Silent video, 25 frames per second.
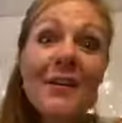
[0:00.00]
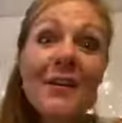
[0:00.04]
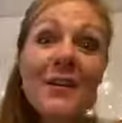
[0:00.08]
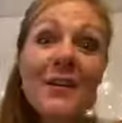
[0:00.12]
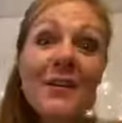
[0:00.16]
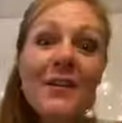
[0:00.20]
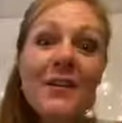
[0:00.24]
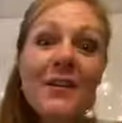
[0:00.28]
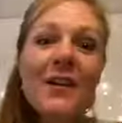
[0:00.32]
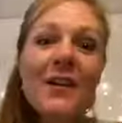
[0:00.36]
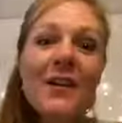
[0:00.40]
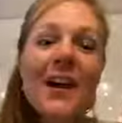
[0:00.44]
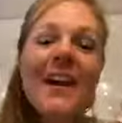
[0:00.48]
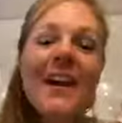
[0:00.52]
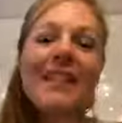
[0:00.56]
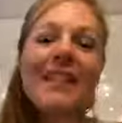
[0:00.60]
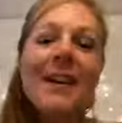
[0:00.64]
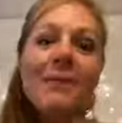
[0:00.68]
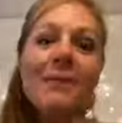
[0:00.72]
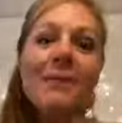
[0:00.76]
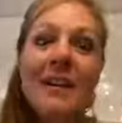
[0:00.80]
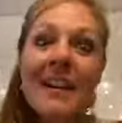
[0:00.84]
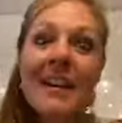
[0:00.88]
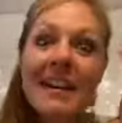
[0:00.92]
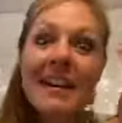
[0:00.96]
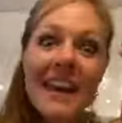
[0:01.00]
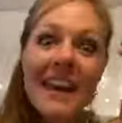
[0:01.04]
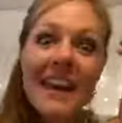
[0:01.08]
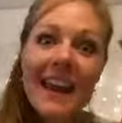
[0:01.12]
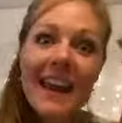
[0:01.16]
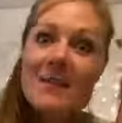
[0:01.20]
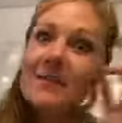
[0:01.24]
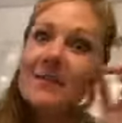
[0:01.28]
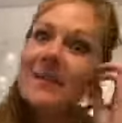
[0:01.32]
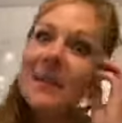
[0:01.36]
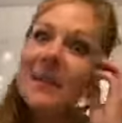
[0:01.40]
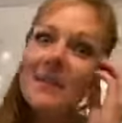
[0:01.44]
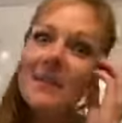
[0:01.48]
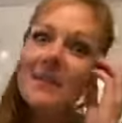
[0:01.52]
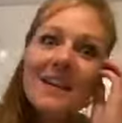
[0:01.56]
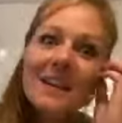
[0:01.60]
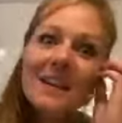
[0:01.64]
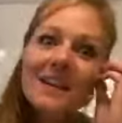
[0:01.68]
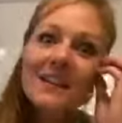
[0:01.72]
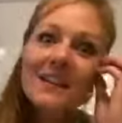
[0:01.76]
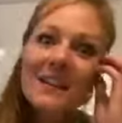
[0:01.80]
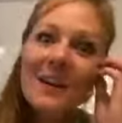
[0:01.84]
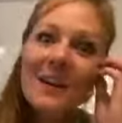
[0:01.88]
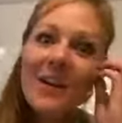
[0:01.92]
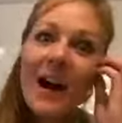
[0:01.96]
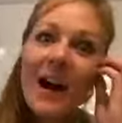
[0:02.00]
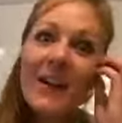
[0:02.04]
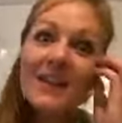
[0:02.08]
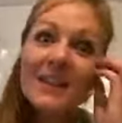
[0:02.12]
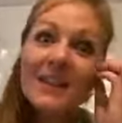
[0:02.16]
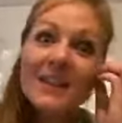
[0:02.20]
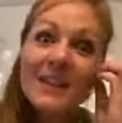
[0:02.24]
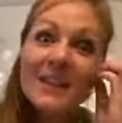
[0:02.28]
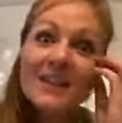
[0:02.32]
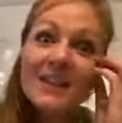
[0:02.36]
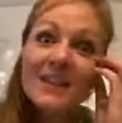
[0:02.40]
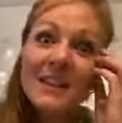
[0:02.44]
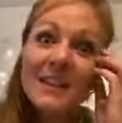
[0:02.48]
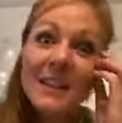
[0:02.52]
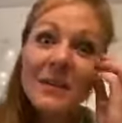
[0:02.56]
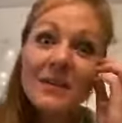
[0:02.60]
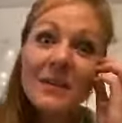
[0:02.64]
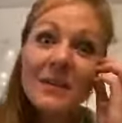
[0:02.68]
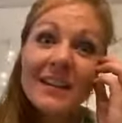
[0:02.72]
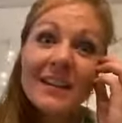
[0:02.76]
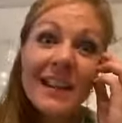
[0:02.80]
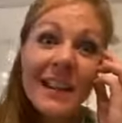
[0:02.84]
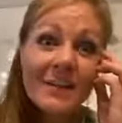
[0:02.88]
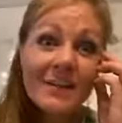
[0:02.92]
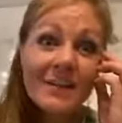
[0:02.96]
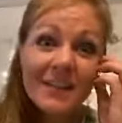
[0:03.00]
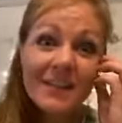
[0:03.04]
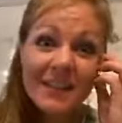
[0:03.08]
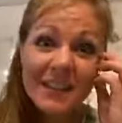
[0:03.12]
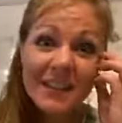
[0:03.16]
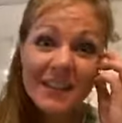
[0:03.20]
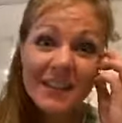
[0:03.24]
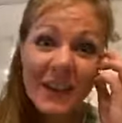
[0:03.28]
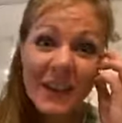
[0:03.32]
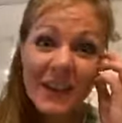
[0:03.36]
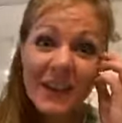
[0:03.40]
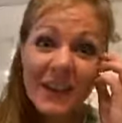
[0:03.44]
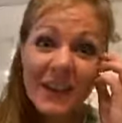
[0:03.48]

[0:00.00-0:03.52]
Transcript: and they play games up there too. Have you noticed that they play games with each other?